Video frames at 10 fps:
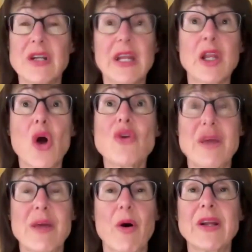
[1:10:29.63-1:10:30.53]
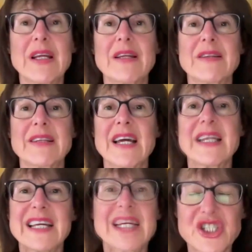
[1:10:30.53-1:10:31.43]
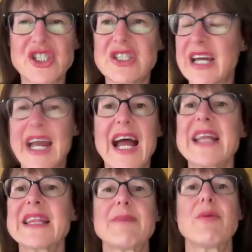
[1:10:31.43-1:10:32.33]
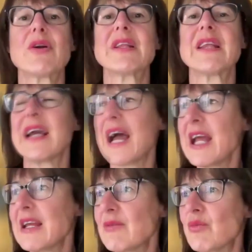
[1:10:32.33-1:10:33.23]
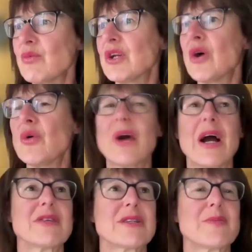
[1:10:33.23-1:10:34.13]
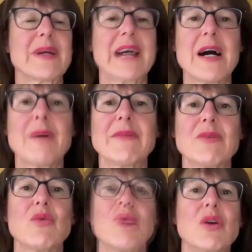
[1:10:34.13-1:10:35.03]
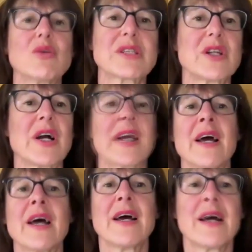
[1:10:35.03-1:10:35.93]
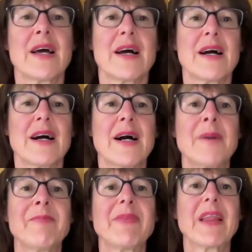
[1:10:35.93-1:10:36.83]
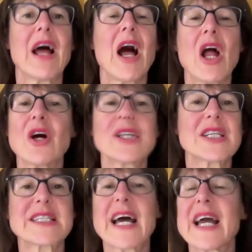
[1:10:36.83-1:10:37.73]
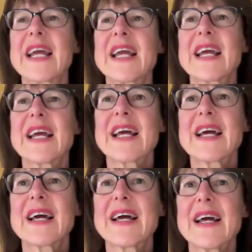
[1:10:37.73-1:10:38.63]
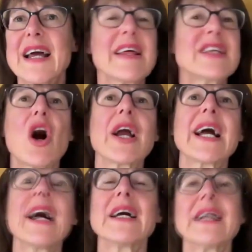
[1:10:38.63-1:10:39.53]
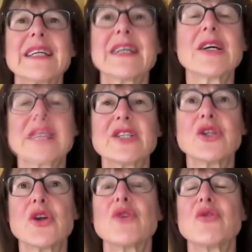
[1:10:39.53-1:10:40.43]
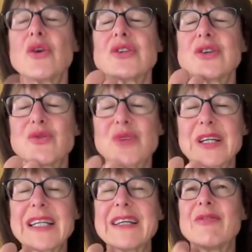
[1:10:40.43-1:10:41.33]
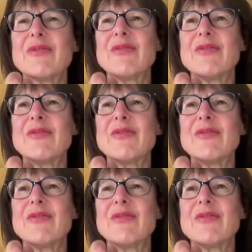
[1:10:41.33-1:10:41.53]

loathe their body. They hate their body. They hate, how it's become and what it looks like. And I just say, and they say, I can't. I said, you've got to really